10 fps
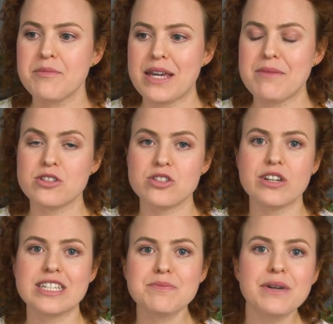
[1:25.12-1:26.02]
be able to
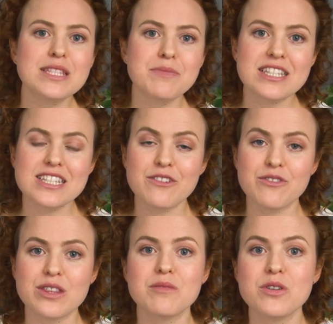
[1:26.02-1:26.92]
express myself
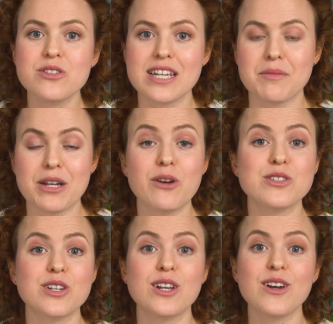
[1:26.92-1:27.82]
with the music, but
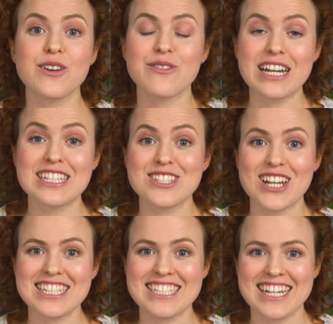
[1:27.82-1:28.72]
also learn really
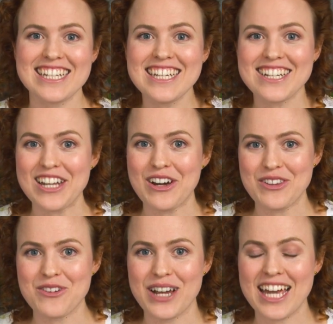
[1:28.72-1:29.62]
solid technique
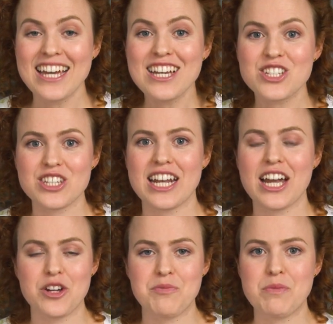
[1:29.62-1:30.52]
along the way so that I
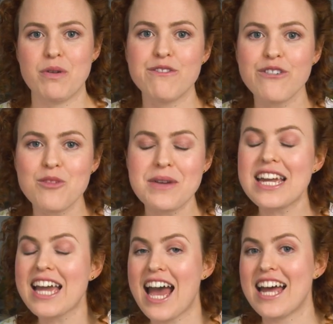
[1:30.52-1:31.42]
could be
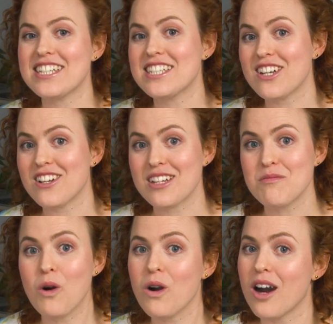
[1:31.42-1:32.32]
performing and learning
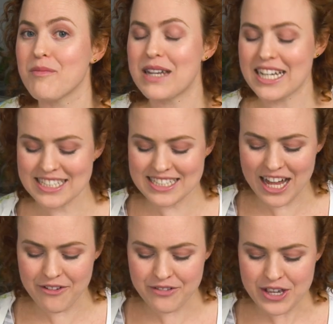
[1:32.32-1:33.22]
more complex
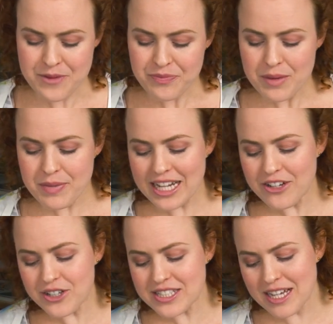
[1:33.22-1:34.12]
stuff. But I
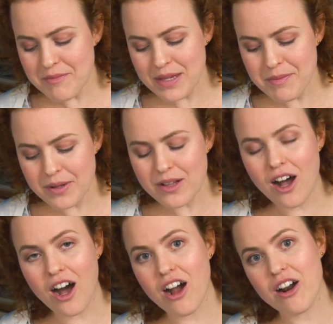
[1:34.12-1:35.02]
know some people
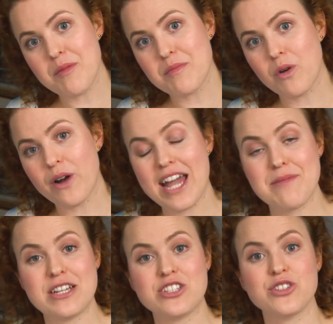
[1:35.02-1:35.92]
are more
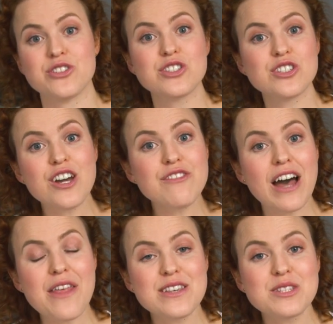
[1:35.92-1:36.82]
aiming to serve
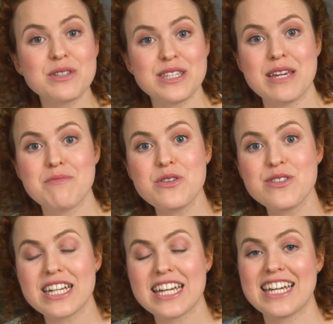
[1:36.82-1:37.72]
others with their
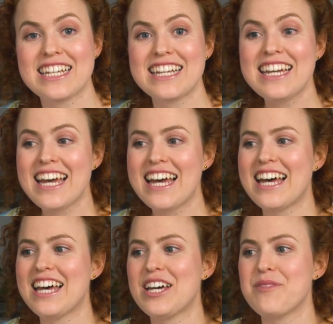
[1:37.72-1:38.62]
music in
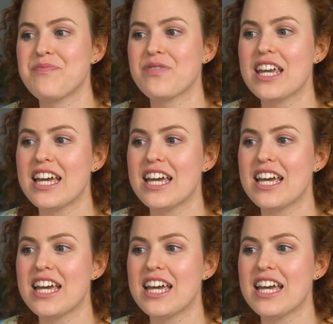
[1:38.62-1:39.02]
um,